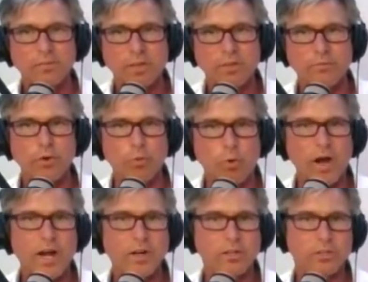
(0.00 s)
if you're
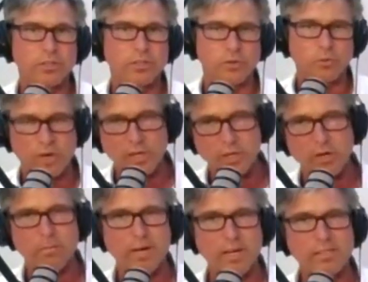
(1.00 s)
wired a certain way and your
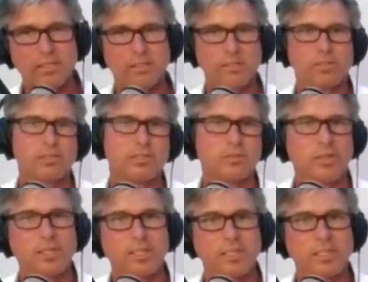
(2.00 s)
mindset's a certain
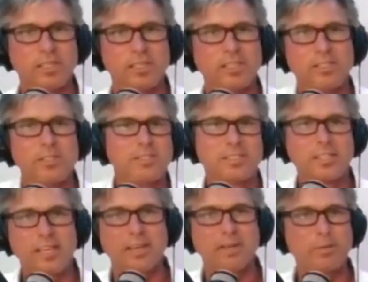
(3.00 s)
way, you just
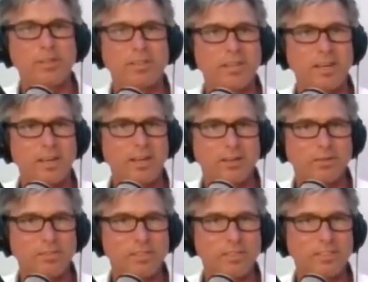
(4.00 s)
can't beat that out of
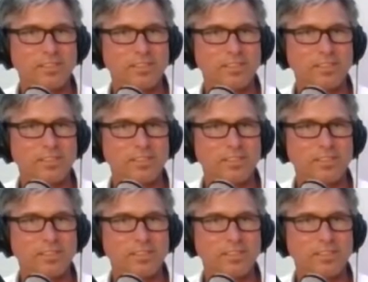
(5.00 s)
you.